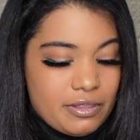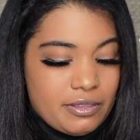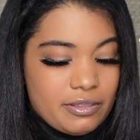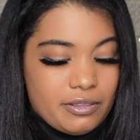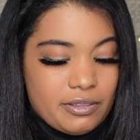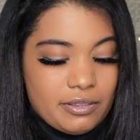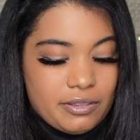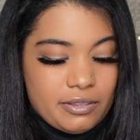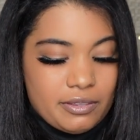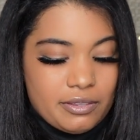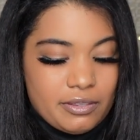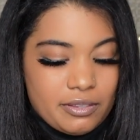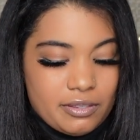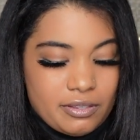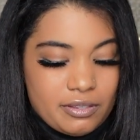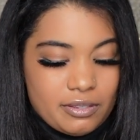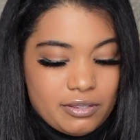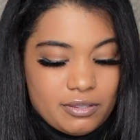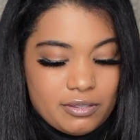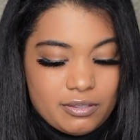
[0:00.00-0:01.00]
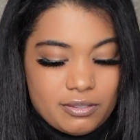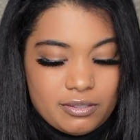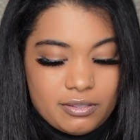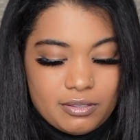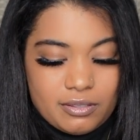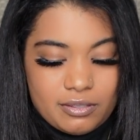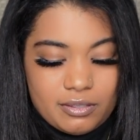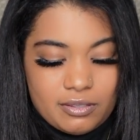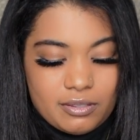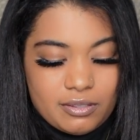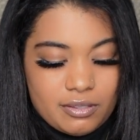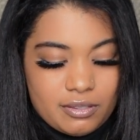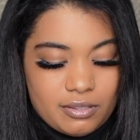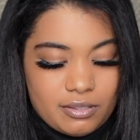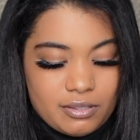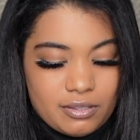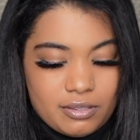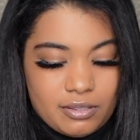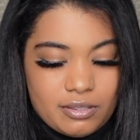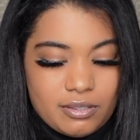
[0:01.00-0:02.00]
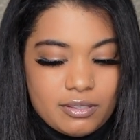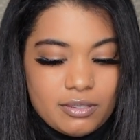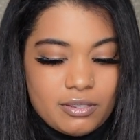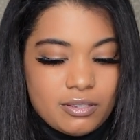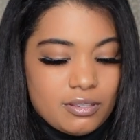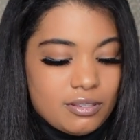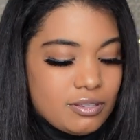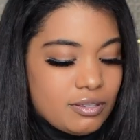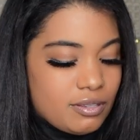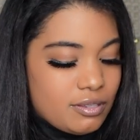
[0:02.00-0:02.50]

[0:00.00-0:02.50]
(no one is talking)